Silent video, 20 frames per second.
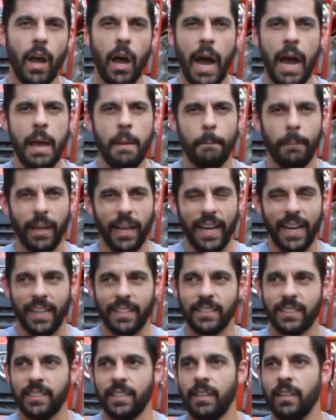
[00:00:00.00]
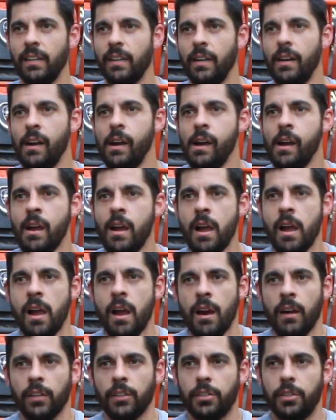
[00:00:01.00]
am blessed
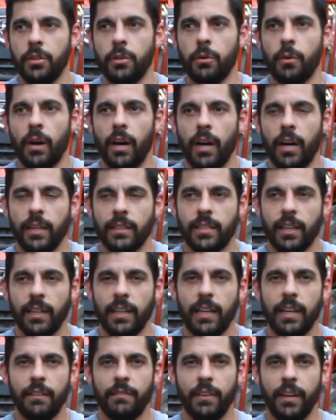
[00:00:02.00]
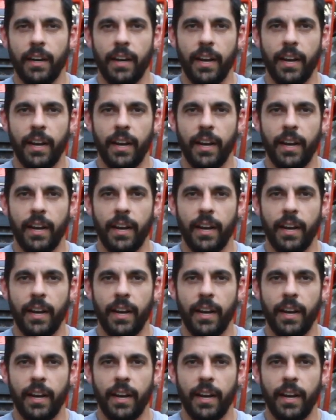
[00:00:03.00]
to live in